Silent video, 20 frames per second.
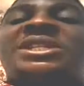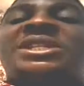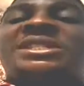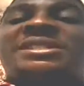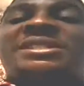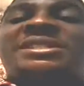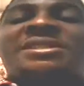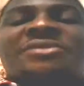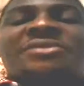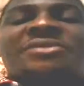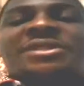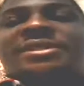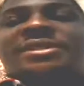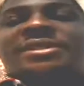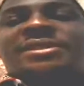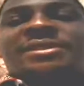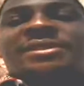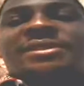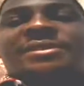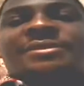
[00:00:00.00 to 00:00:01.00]

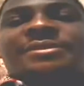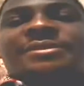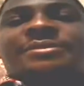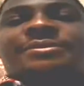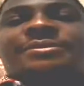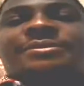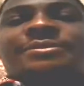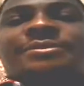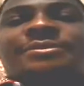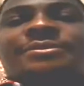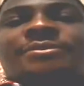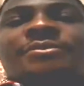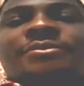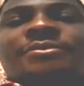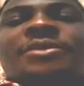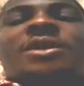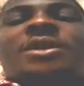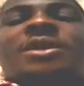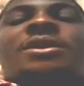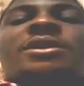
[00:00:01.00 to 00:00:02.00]
series.
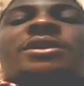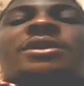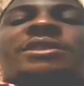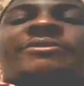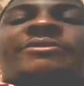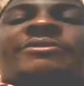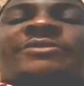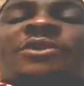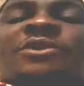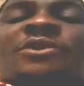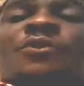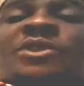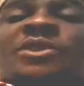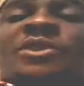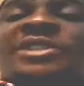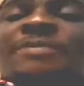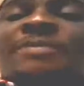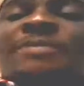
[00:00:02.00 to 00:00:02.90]
If you've not watched the